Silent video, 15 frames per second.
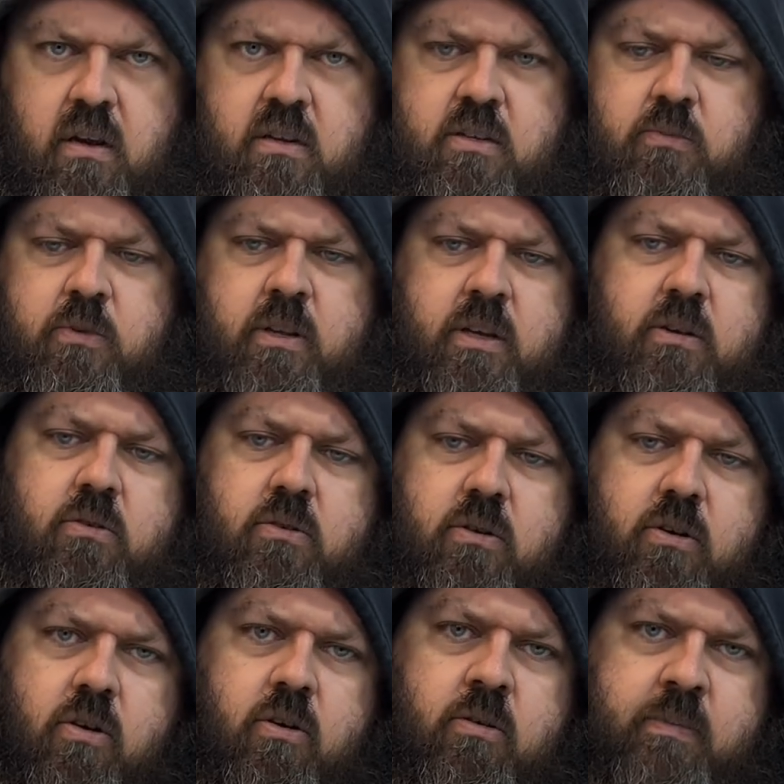Some really cool
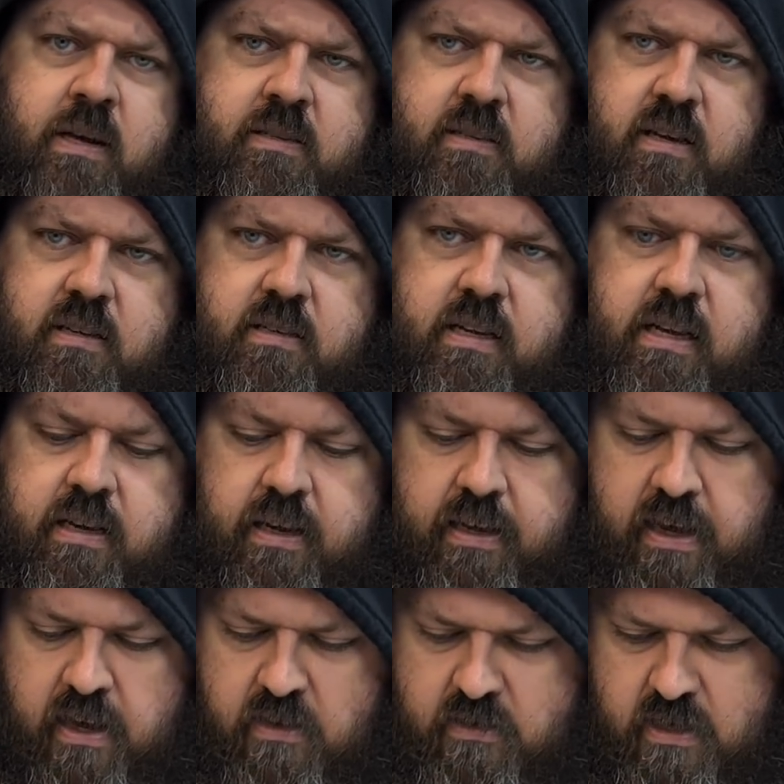Chrome SSD
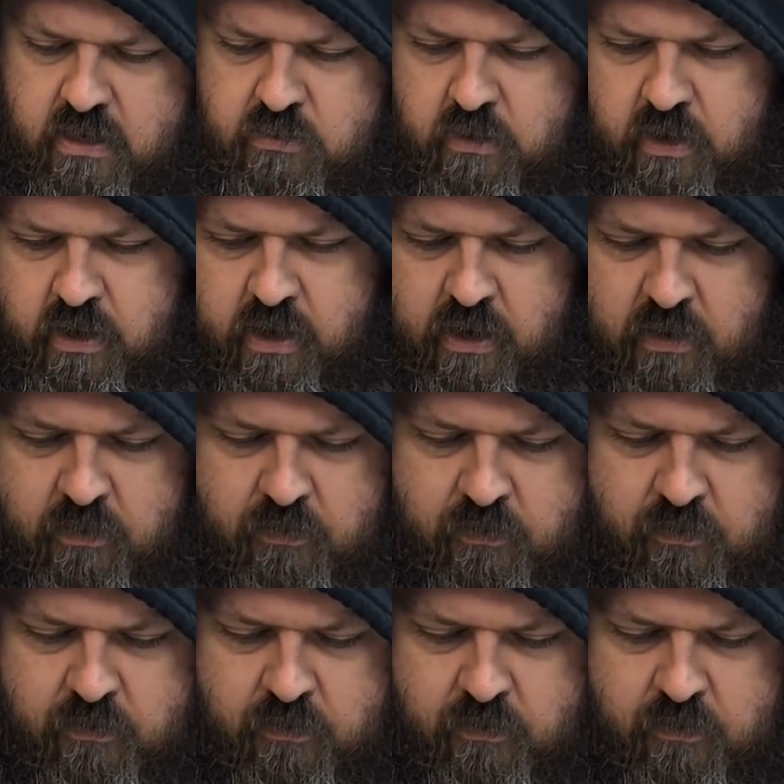decals. That's pretty neat.